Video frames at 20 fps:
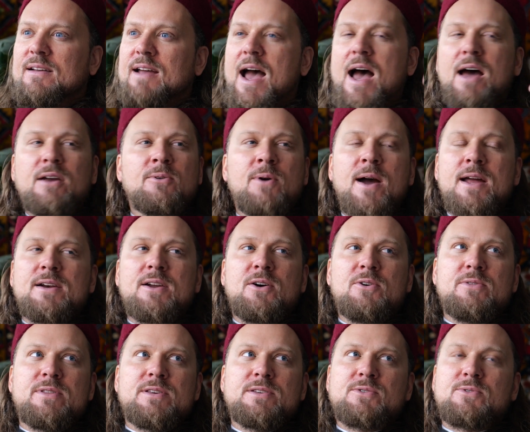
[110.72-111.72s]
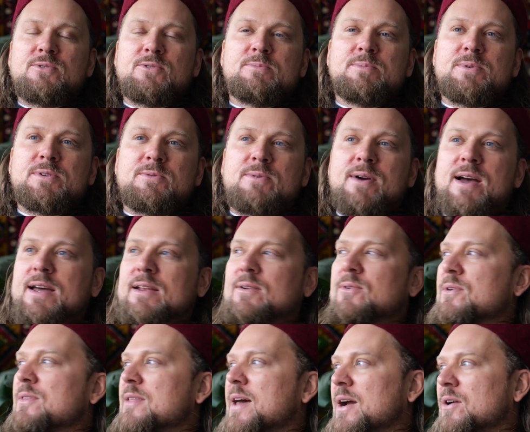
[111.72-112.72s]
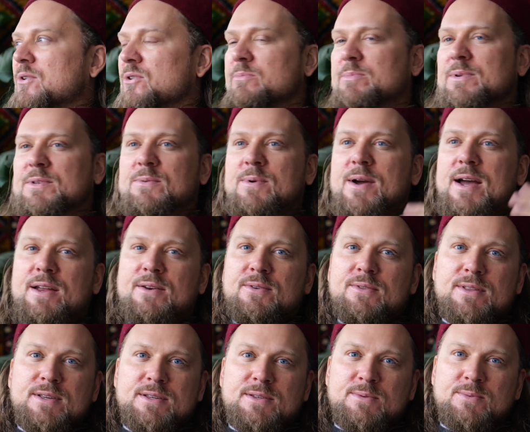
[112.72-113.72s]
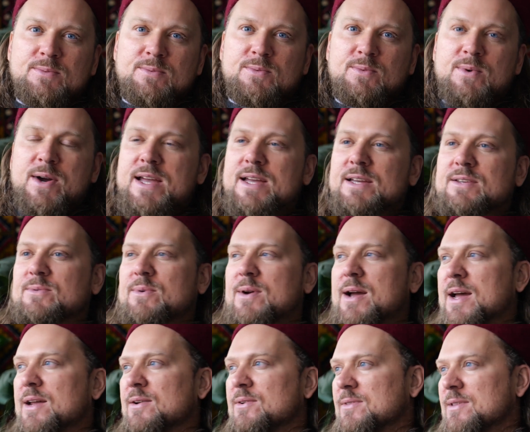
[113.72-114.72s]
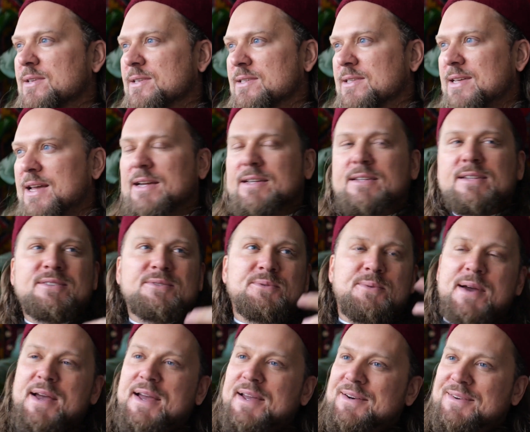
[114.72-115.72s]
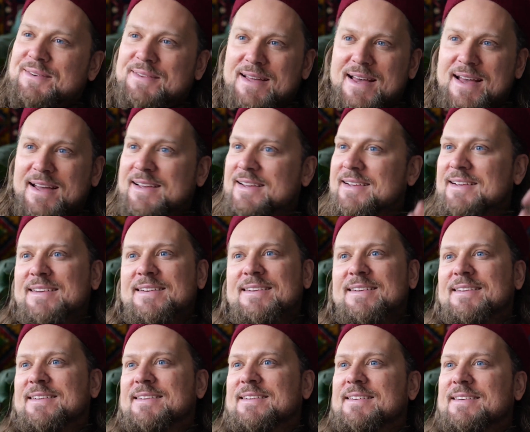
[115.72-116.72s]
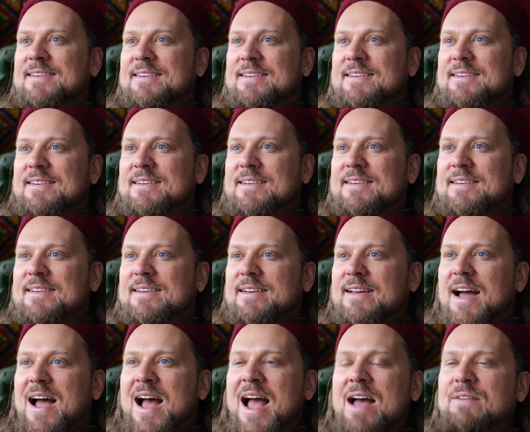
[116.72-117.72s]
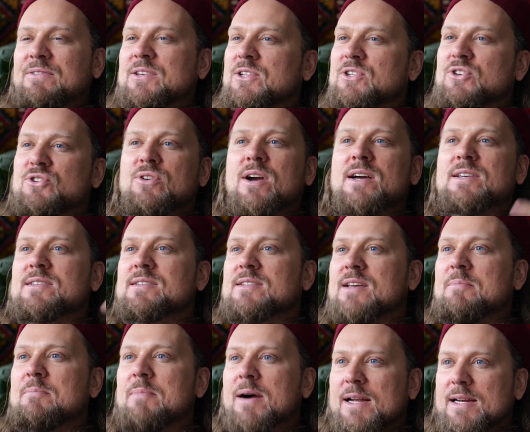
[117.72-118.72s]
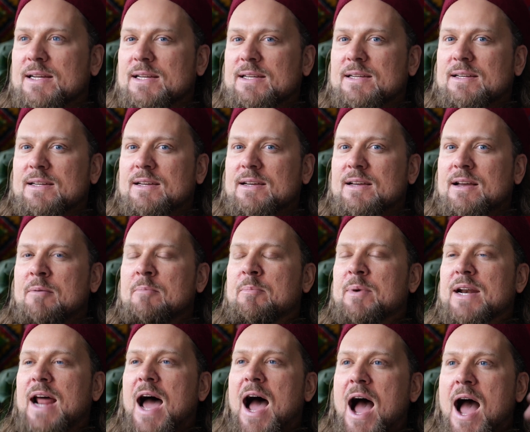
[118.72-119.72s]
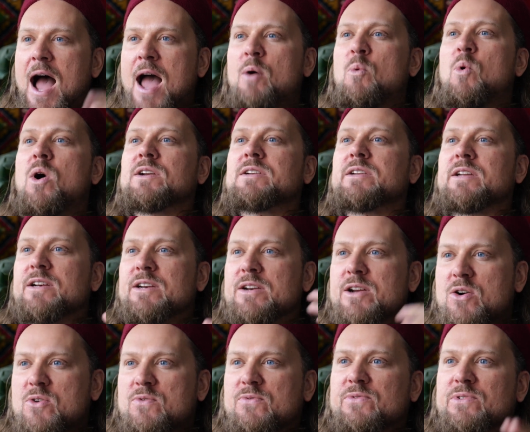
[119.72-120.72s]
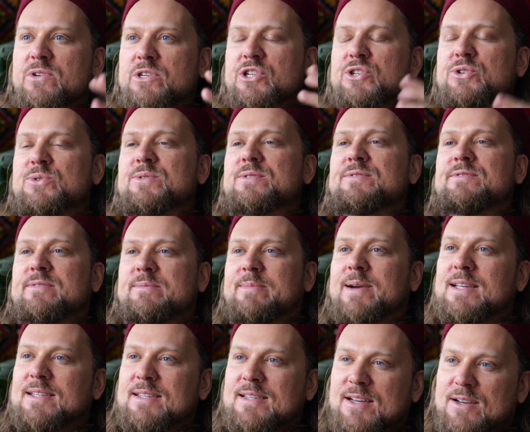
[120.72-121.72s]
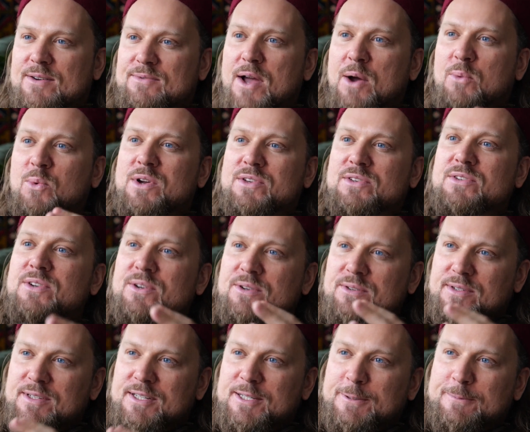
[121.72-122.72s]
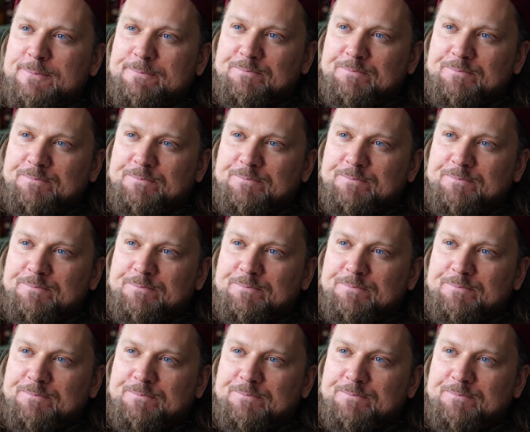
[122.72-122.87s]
How do I know this group is right or that group is right or this way is right or this sect is right or that? I have to trust somebody, but I want to know for sure for myself. I want certainty.